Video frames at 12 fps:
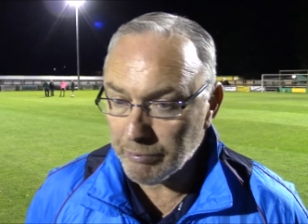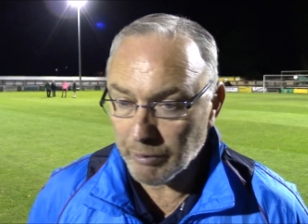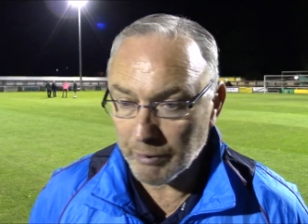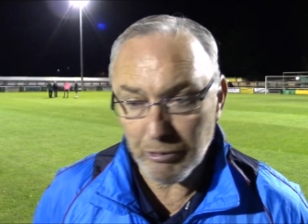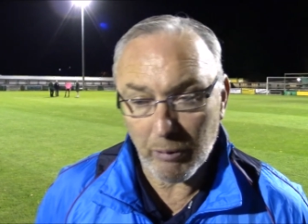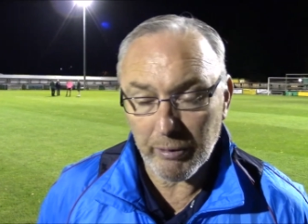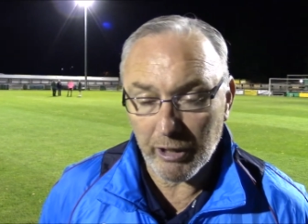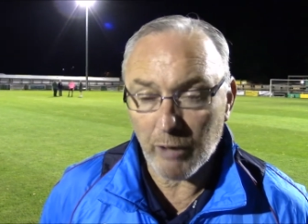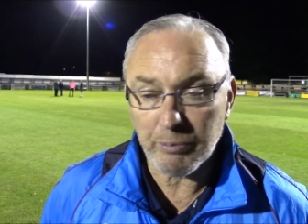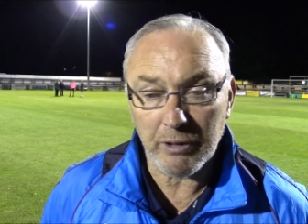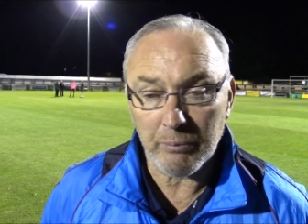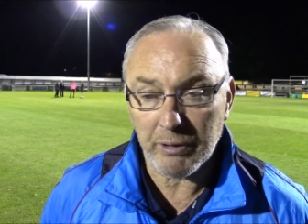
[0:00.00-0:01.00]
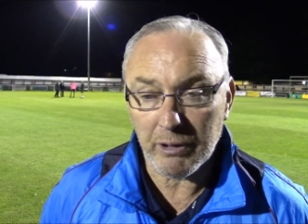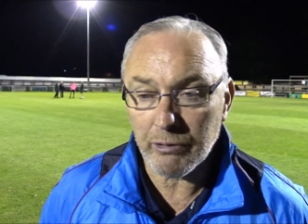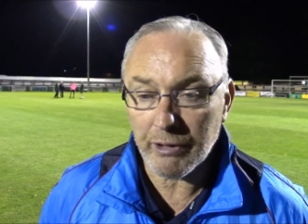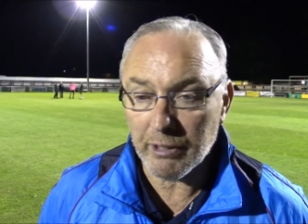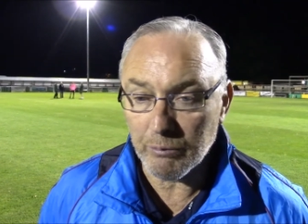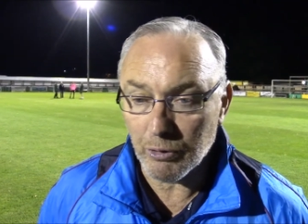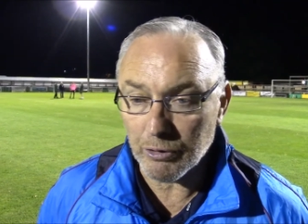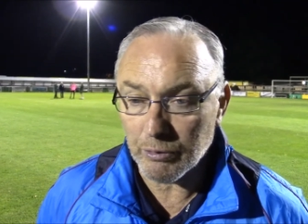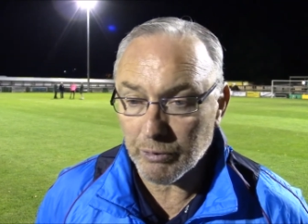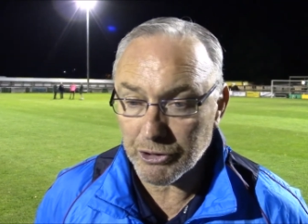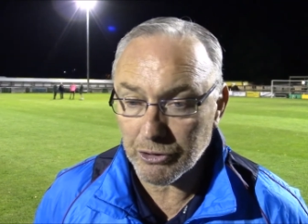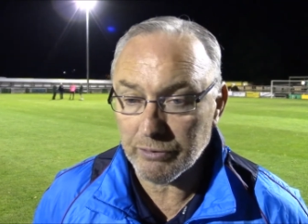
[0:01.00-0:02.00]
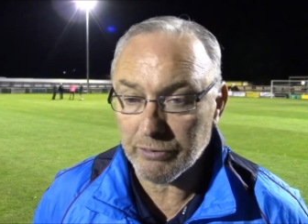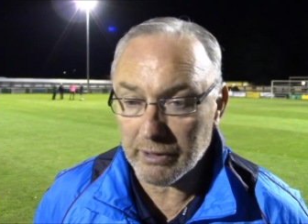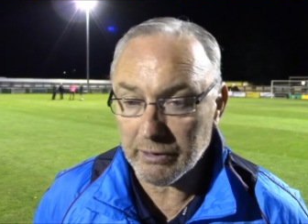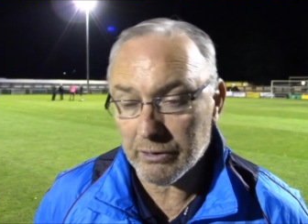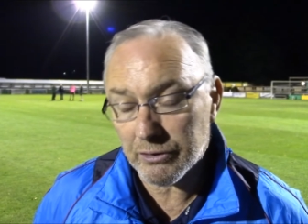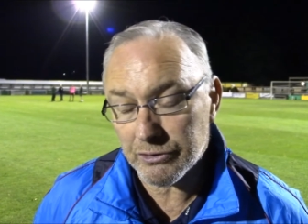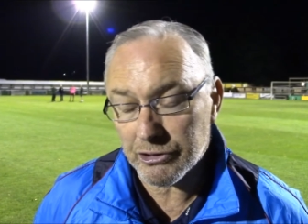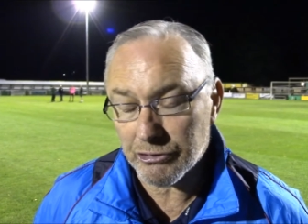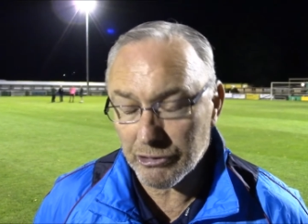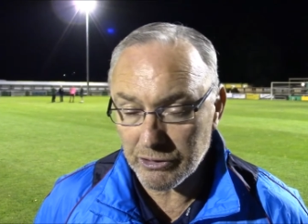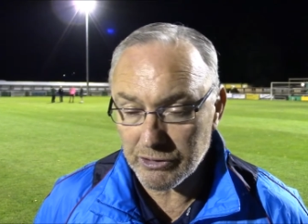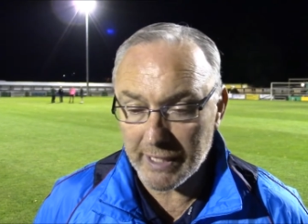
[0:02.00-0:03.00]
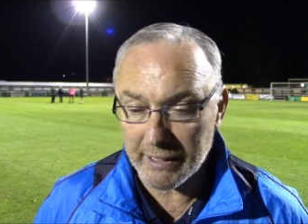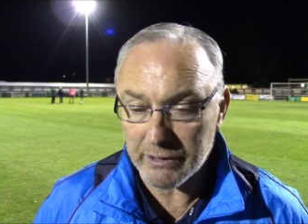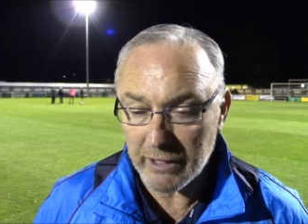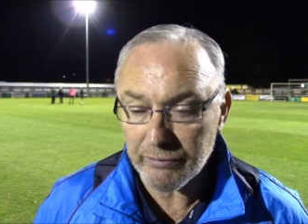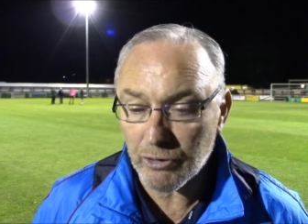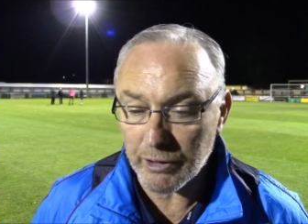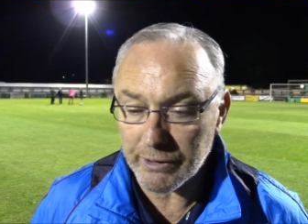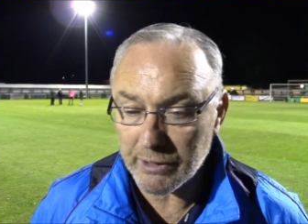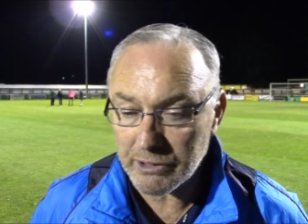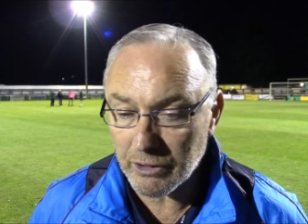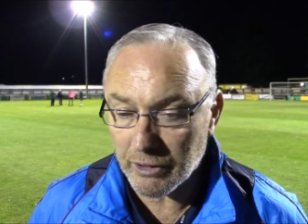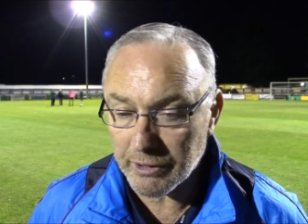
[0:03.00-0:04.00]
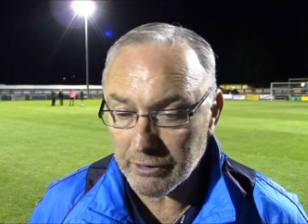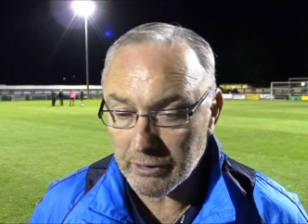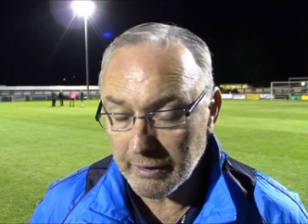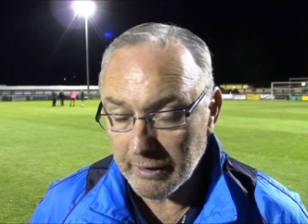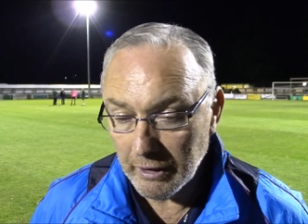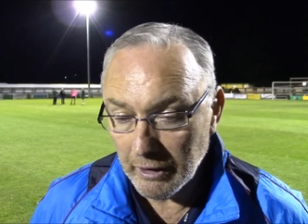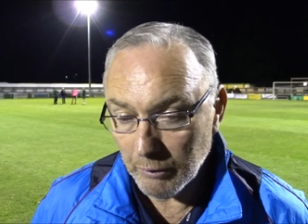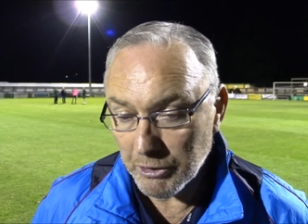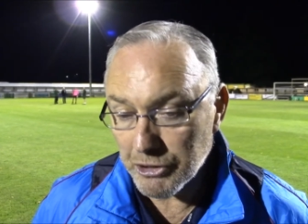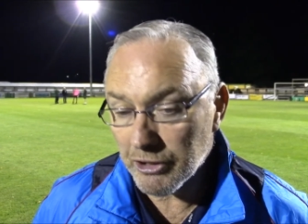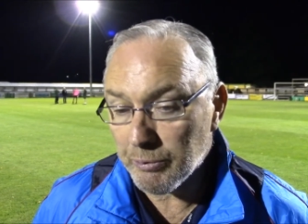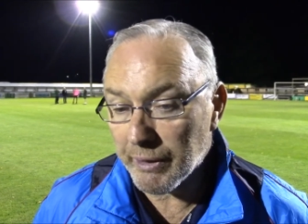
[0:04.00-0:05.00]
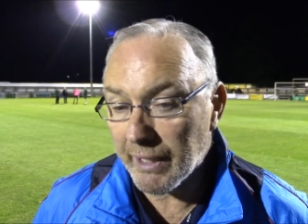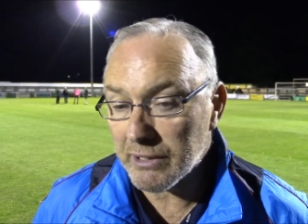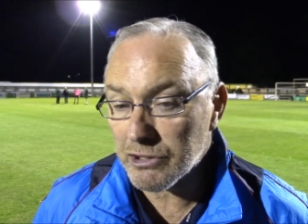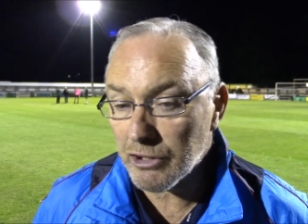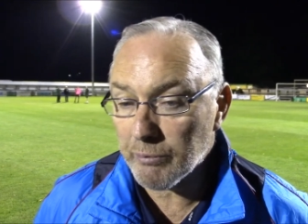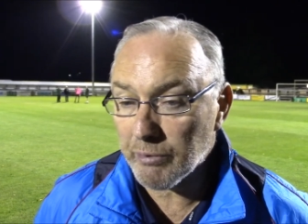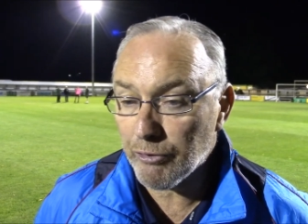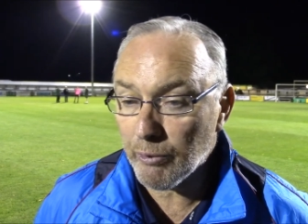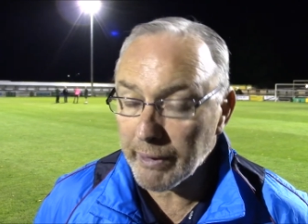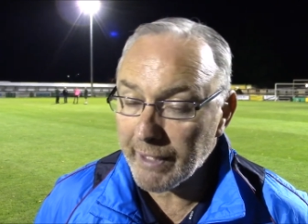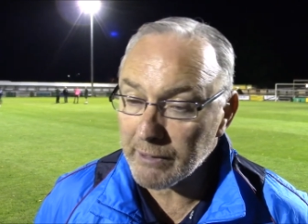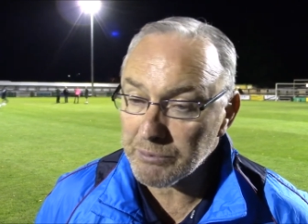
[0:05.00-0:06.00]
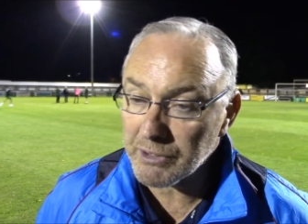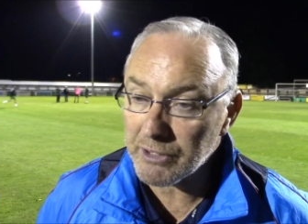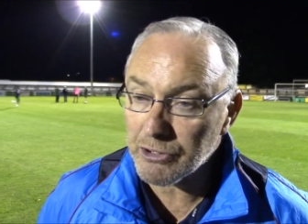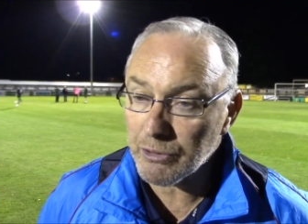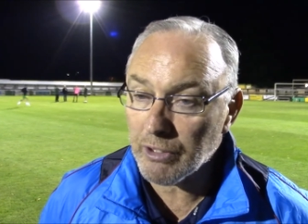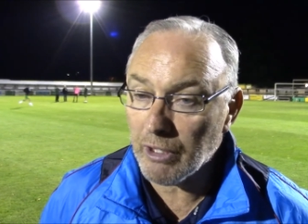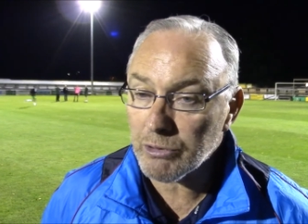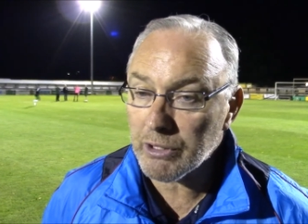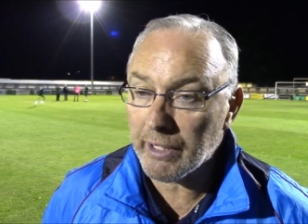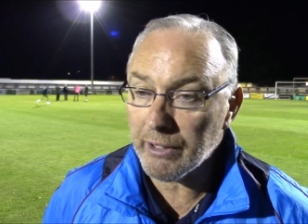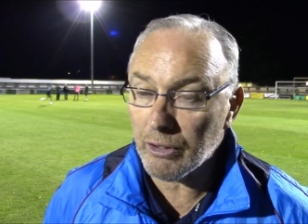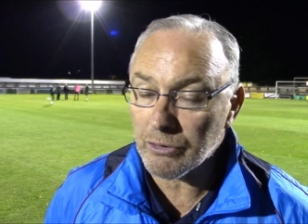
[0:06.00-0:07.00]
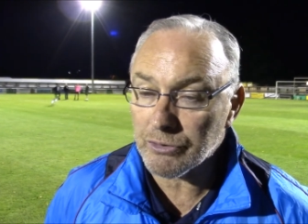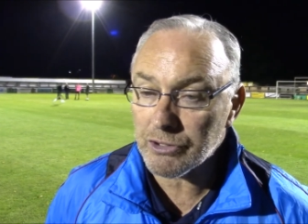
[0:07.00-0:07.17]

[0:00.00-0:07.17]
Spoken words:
we probably opened up Billericay more than we should have done, considering the talent they've got in their side, and we should have been out of sight before we allowed them to get 2 goals late on.